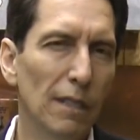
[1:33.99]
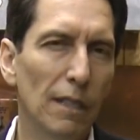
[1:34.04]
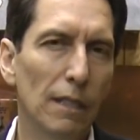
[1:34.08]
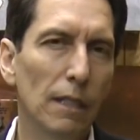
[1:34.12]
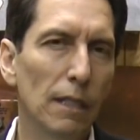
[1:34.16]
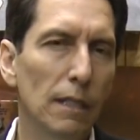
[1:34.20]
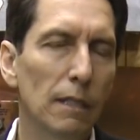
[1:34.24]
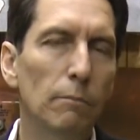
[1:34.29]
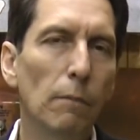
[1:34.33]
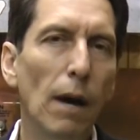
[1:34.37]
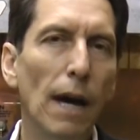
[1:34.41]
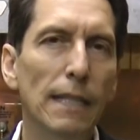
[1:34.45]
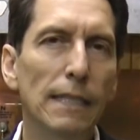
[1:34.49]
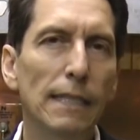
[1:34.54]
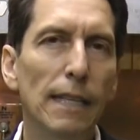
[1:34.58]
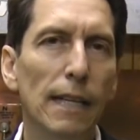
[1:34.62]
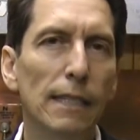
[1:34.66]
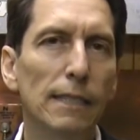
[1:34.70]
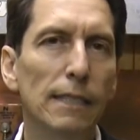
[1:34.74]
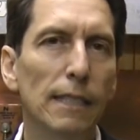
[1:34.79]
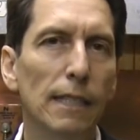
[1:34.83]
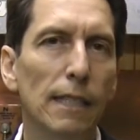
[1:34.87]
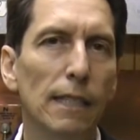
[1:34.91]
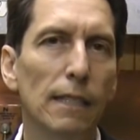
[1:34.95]
in my
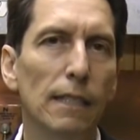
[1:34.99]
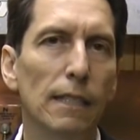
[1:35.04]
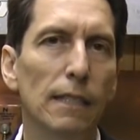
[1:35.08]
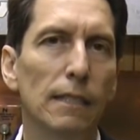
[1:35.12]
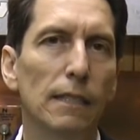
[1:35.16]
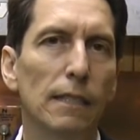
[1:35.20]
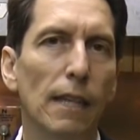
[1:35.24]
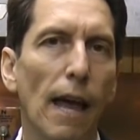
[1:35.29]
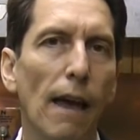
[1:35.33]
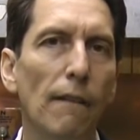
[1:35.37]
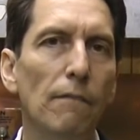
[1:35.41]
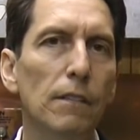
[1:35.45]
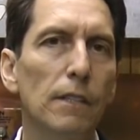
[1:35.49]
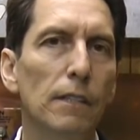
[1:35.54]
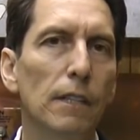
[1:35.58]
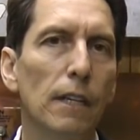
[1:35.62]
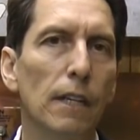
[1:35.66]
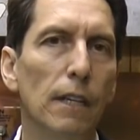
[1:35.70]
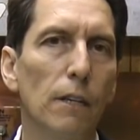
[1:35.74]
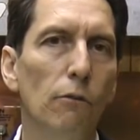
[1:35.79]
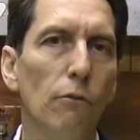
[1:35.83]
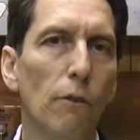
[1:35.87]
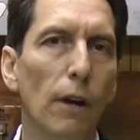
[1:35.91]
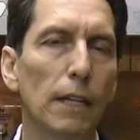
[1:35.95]
testing at least haven't
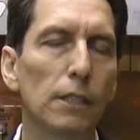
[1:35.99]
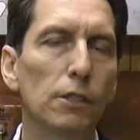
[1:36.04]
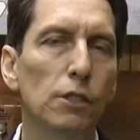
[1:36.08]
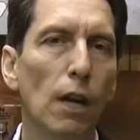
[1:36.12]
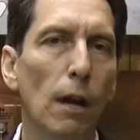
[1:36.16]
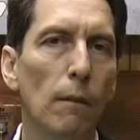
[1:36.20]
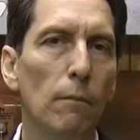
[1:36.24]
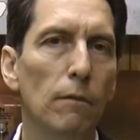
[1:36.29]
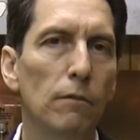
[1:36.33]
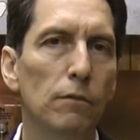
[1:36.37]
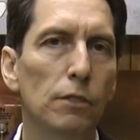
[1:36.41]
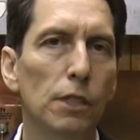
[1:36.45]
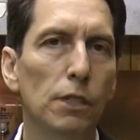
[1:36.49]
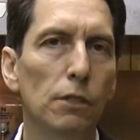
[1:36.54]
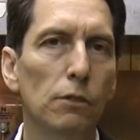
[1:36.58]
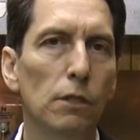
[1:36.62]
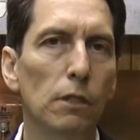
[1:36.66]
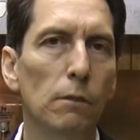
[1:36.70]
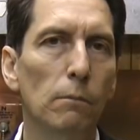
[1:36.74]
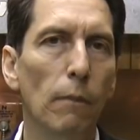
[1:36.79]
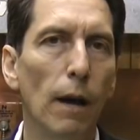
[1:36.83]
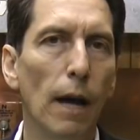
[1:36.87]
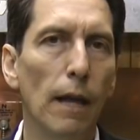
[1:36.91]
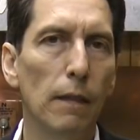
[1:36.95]
done a great job of
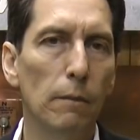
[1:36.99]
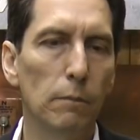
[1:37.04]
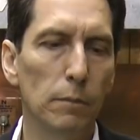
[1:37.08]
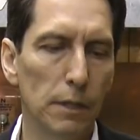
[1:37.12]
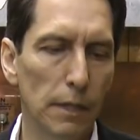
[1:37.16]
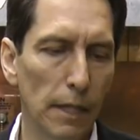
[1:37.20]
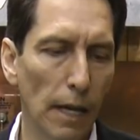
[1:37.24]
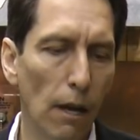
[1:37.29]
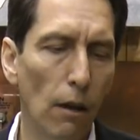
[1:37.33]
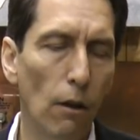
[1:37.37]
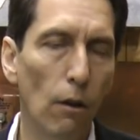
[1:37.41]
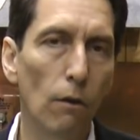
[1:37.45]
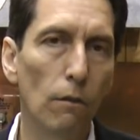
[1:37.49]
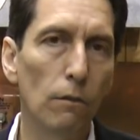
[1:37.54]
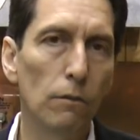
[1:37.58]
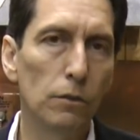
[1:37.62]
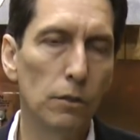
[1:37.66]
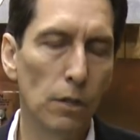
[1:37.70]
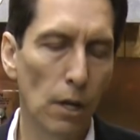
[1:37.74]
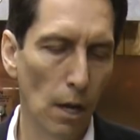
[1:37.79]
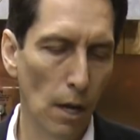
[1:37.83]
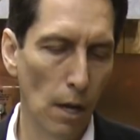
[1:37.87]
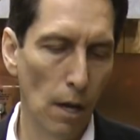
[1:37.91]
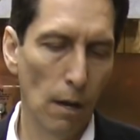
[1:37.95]
shielding by
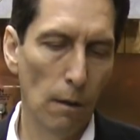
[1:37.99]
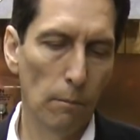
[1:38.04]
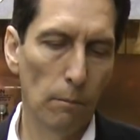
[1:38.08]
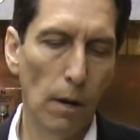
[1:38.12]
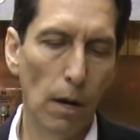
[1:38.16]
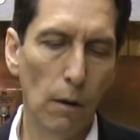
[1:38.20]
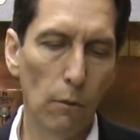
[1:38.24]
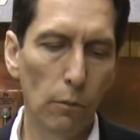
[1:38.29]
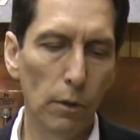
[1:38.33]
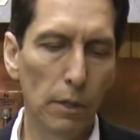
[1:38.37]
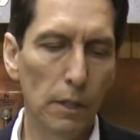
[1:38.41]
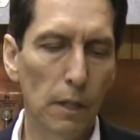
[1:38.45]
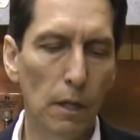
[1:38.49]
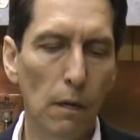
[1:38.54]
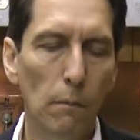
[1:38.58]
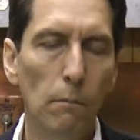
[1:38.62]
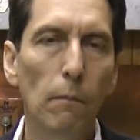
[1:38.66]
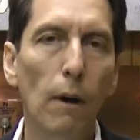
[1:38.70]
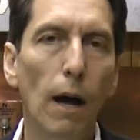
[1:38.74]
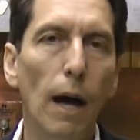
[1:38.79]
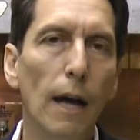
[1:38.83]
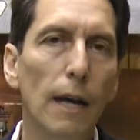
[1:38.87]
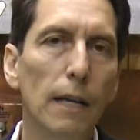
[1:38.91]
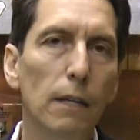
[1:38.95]
themselves, but when
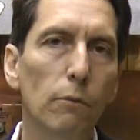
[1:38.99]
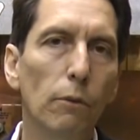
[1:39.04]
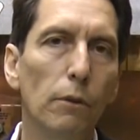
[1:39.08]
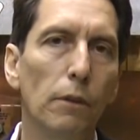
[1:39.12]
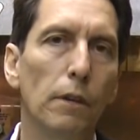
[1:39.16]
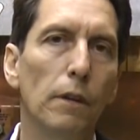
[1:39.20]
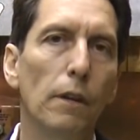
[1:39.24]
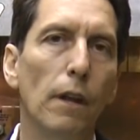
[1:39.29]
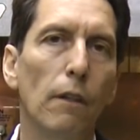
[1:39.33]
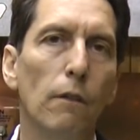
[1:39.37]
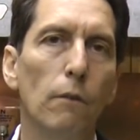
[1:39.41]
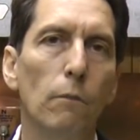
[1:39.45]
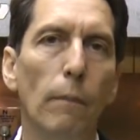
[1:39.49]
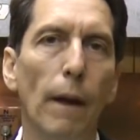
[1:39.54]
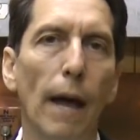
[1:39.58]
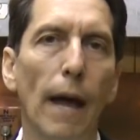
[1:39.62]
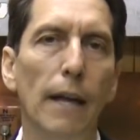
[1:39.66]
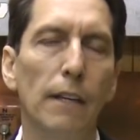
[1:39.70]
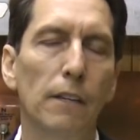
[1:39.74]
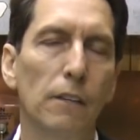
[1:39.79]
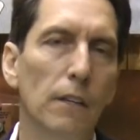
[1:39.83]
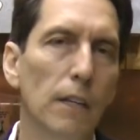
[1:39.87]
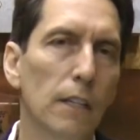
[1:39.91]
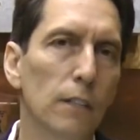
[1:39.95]
combined with another
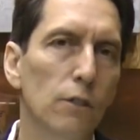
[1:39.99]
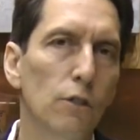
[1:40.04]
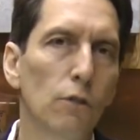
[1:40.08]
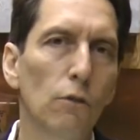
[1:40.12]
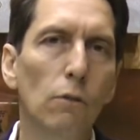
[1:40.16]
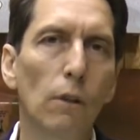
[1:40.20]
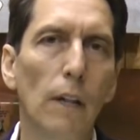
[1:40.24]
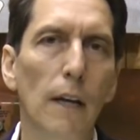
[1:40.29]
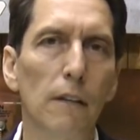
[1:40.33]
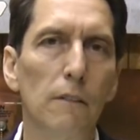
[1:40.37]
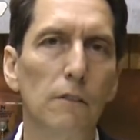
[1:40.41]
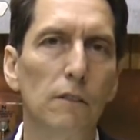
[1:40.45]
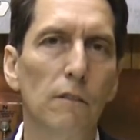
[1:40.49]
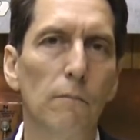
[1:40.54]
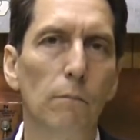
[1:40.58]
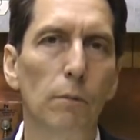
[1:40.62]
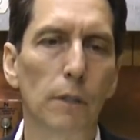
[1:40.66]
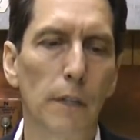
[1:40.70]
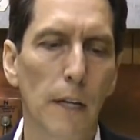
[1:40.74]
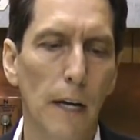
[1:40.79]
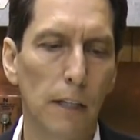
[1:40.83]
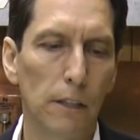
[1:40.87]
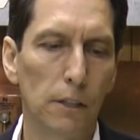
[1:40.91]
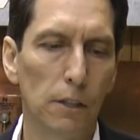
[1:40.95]
bag you get two layers of
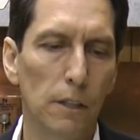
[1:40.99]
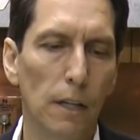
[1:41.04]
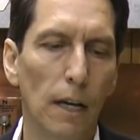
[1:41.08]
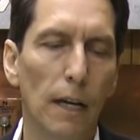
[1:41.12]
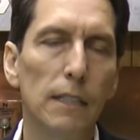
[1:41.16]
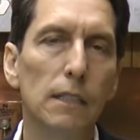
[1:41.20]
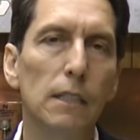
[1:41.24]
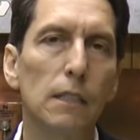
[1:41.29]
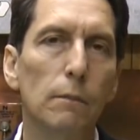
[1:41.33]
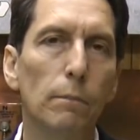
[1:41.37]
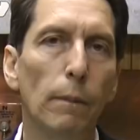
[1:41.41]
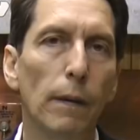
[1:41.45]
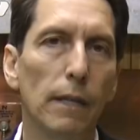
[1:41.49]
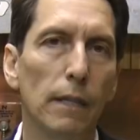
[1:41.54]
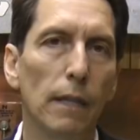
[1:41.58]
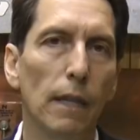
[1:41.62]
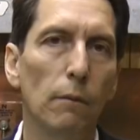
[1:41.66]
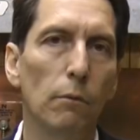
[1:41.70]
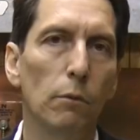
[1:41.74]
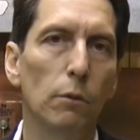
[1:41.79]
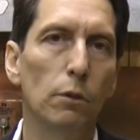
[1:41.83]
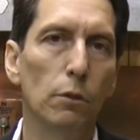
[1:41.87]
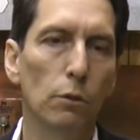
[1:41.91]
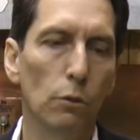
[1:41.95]
protection. I suspect
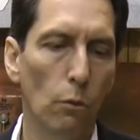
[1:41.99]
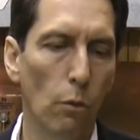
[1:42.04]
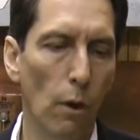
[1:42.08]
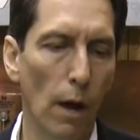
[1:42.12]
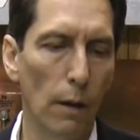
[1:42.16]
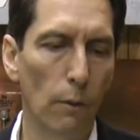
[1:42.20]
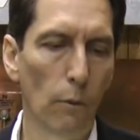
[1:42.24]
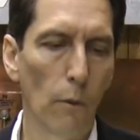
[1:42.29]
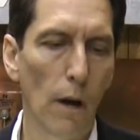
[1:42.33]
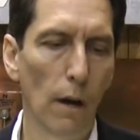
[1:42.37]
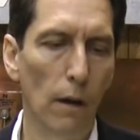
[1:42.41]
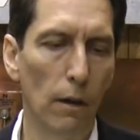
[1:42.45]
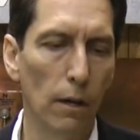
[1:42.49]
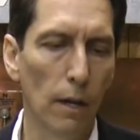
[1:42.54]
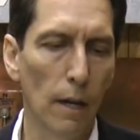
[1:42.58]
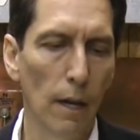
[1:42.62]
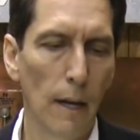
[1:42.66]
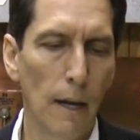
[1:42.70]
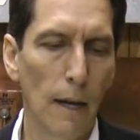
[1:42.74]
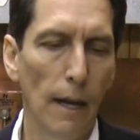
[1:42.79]
they would do quite well.